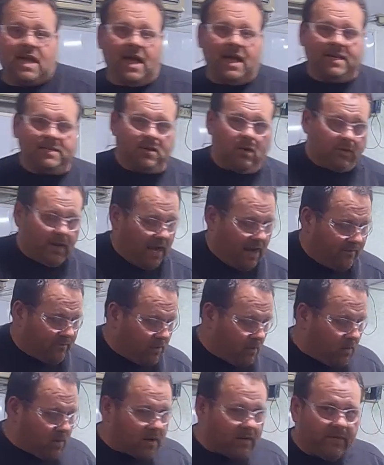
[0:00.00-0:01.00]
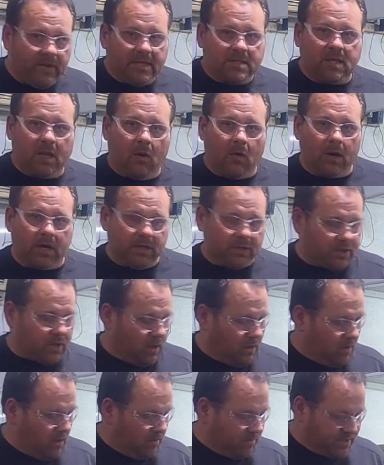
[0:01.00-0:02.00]
sizes. On every one of these lower
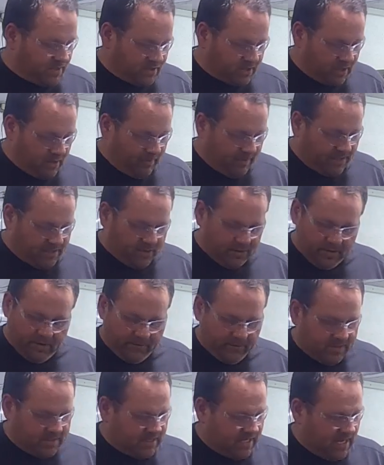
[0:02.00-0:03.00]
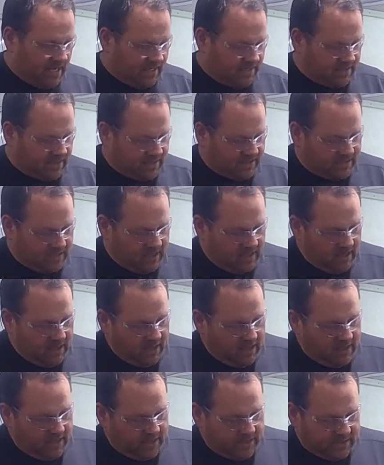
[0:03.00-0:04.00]
control arms, there's going to be two different sizes.
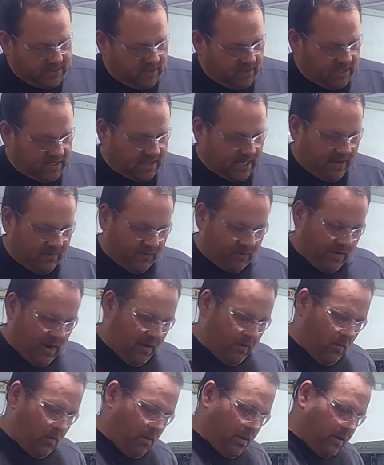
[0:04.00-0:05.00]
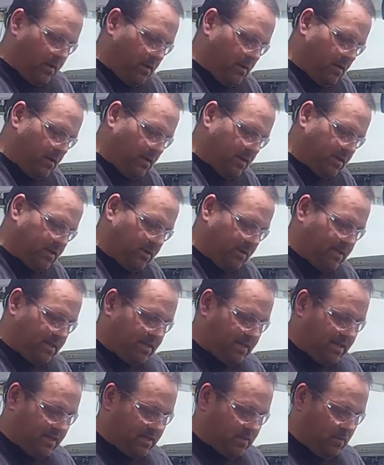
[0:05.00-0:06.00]
So let's have the right one.
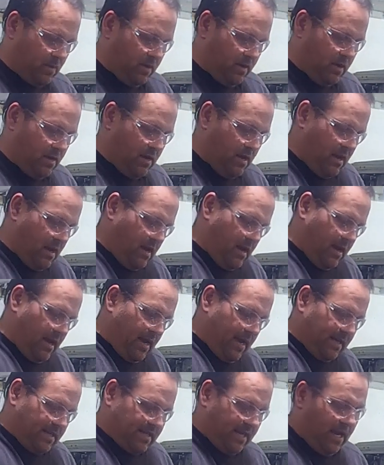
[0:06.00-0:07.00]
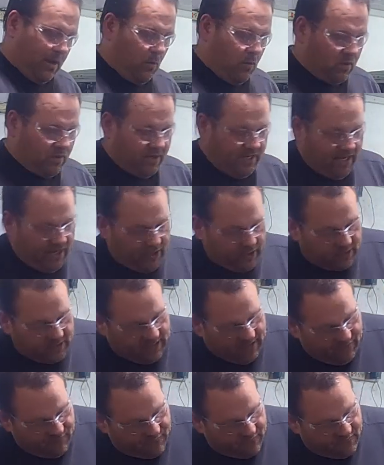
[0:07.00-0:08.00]
It's this one. And see, it will
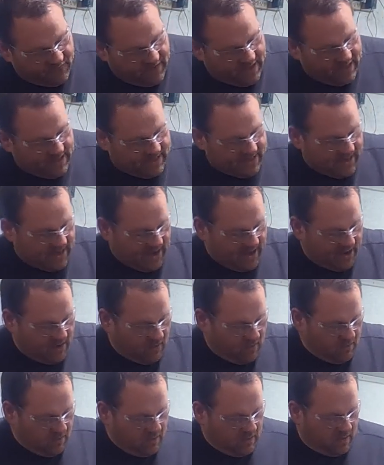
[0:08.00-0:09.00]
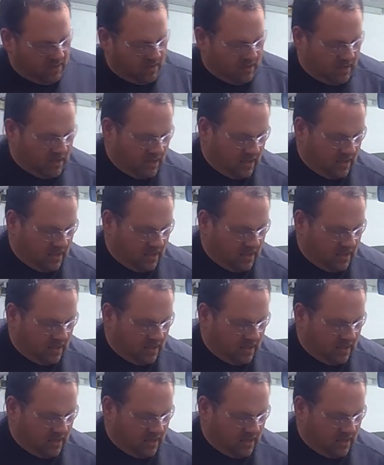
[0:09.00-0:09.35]
nearly fit now.